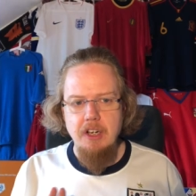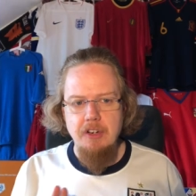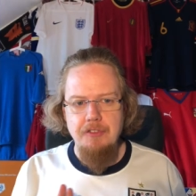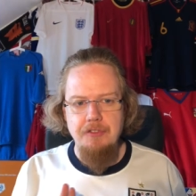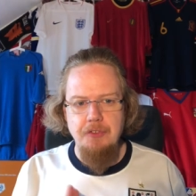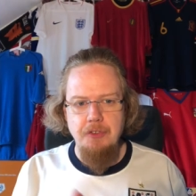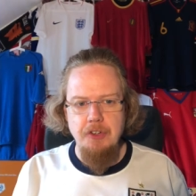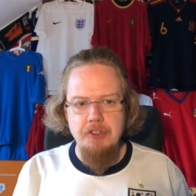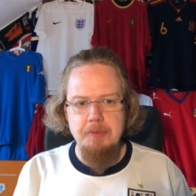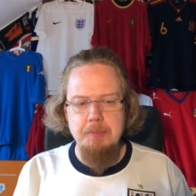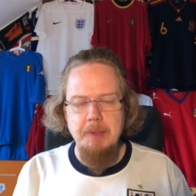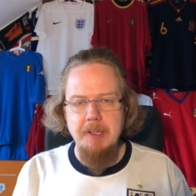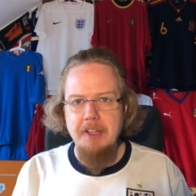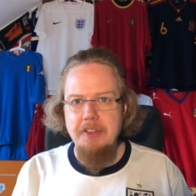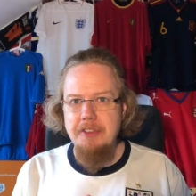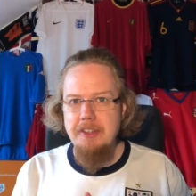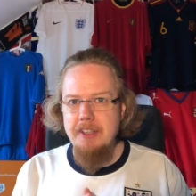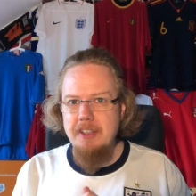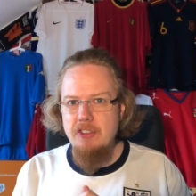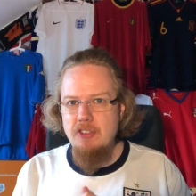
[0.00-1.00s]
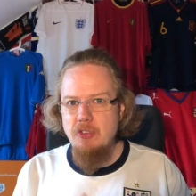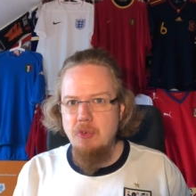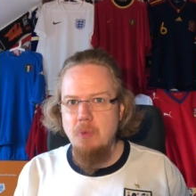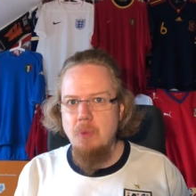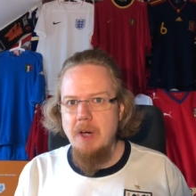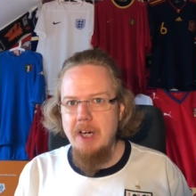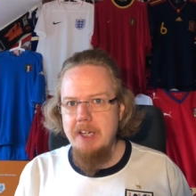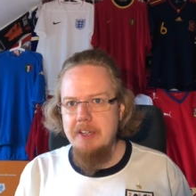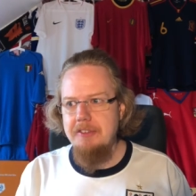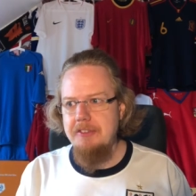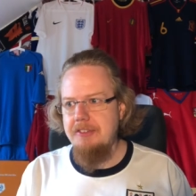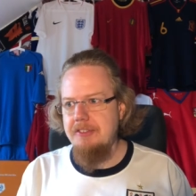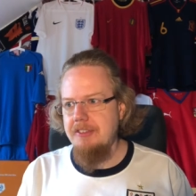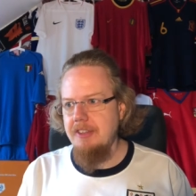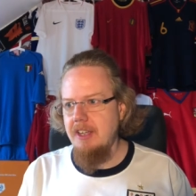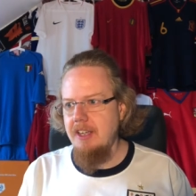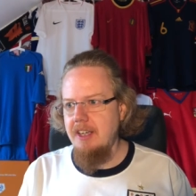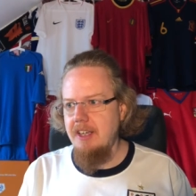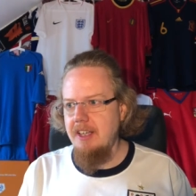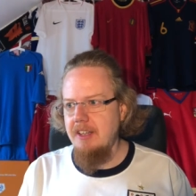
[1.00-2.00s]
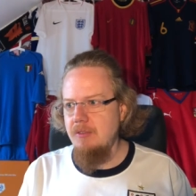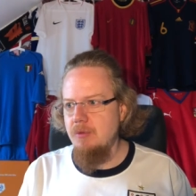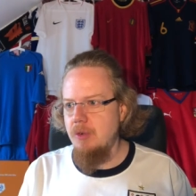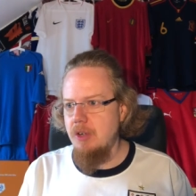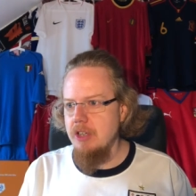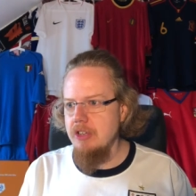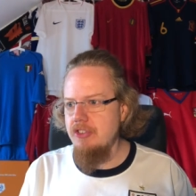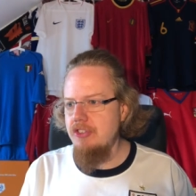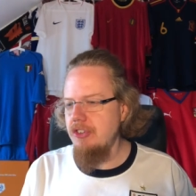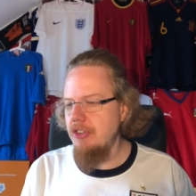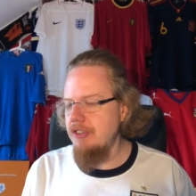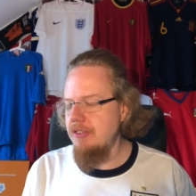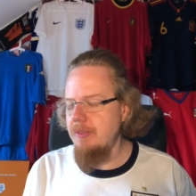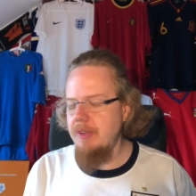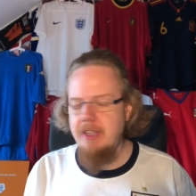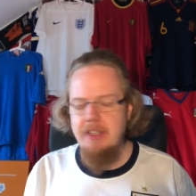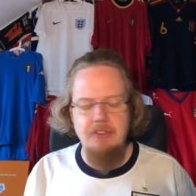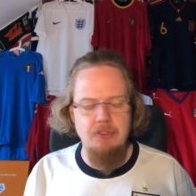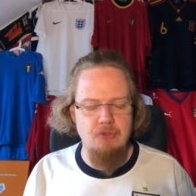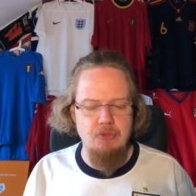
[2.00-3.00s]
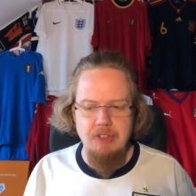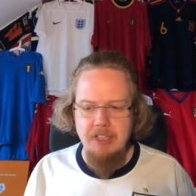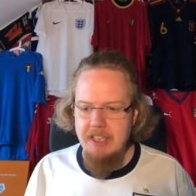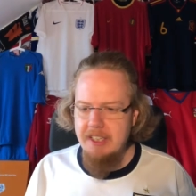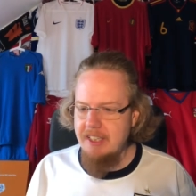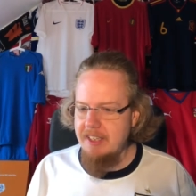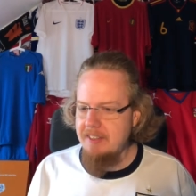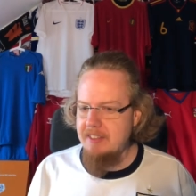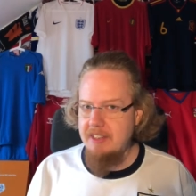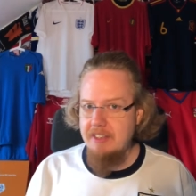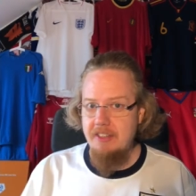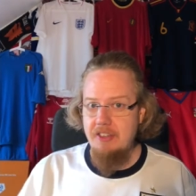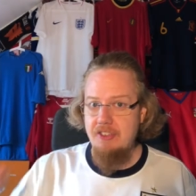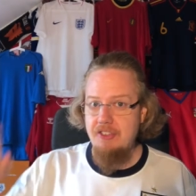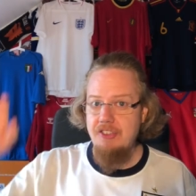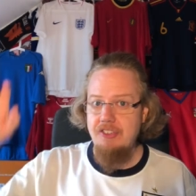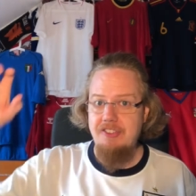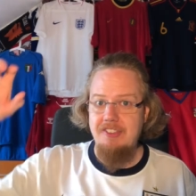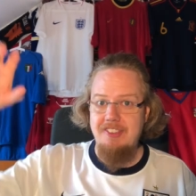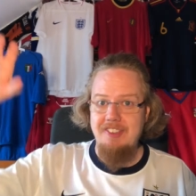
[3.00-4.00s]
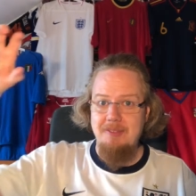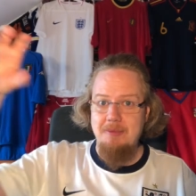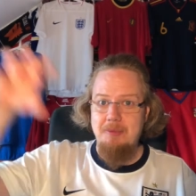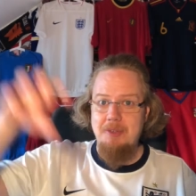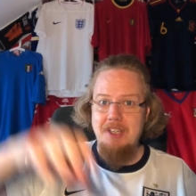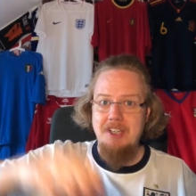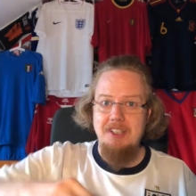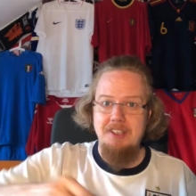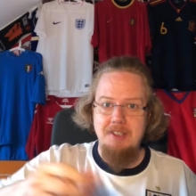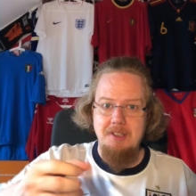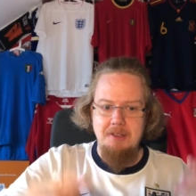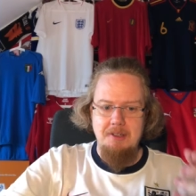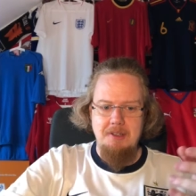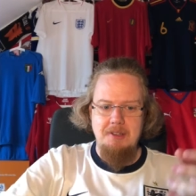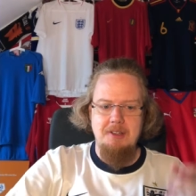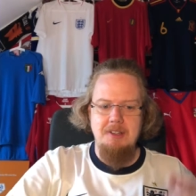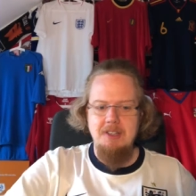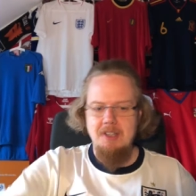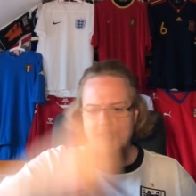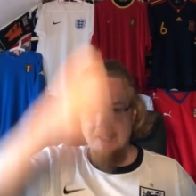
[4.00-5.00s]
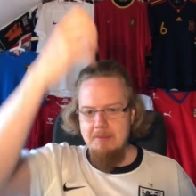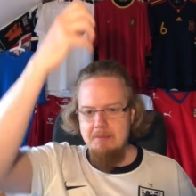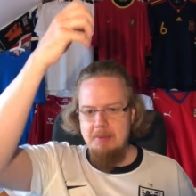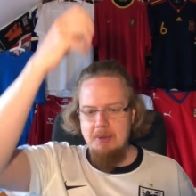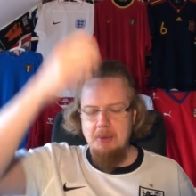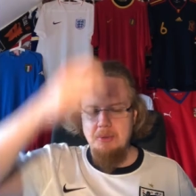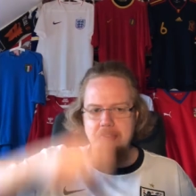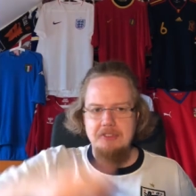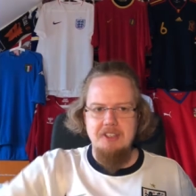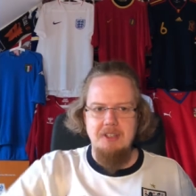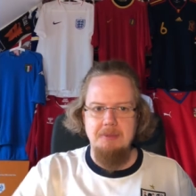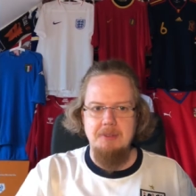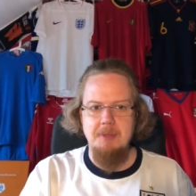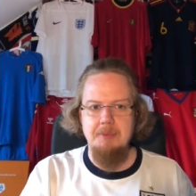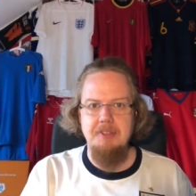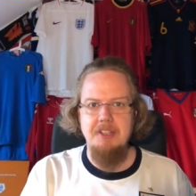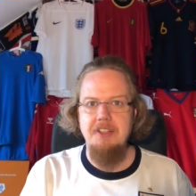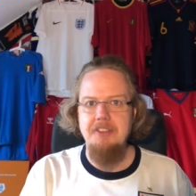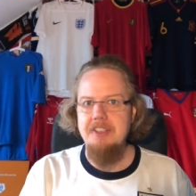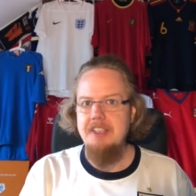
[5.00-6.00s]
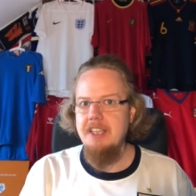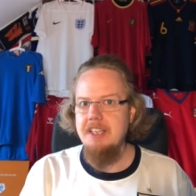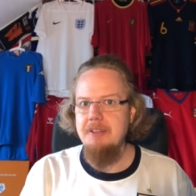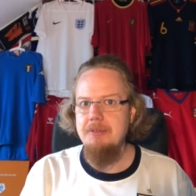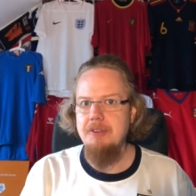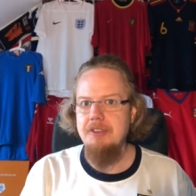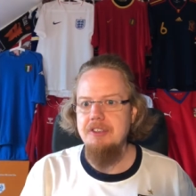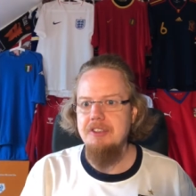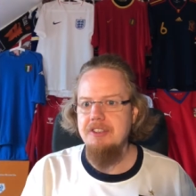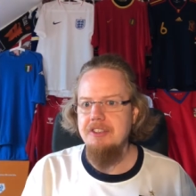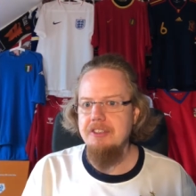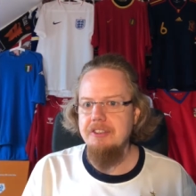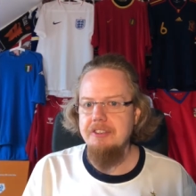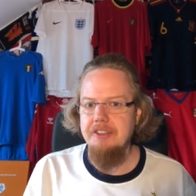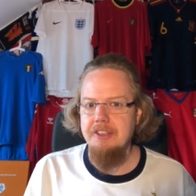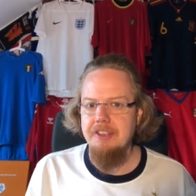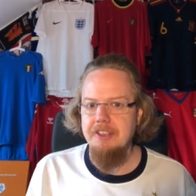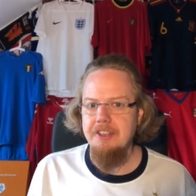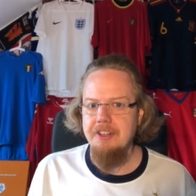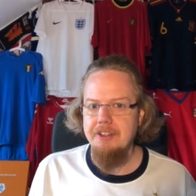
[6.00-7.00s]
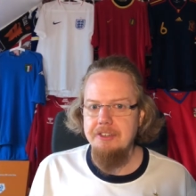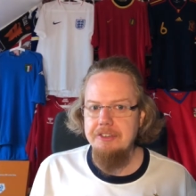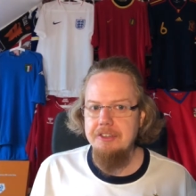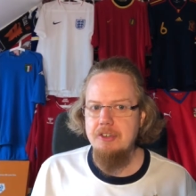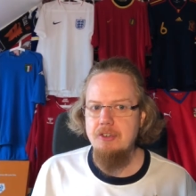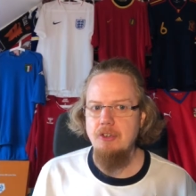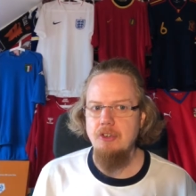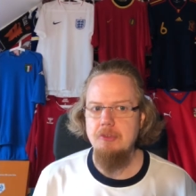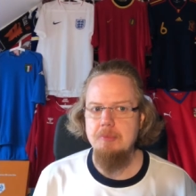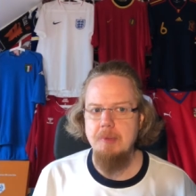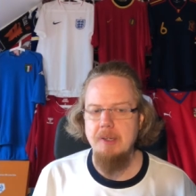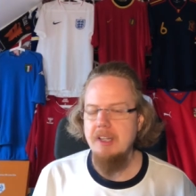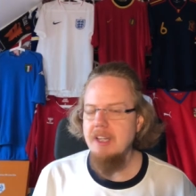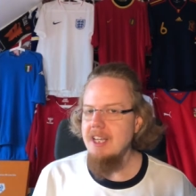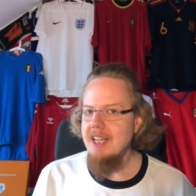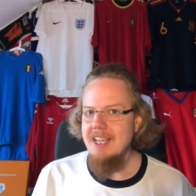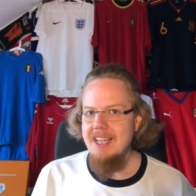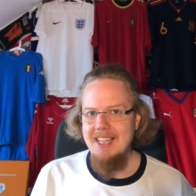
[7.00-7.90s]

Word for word: Forsberg I think twice and one shot it really nicely and it just where the post come comes out the other one on on the crossbar.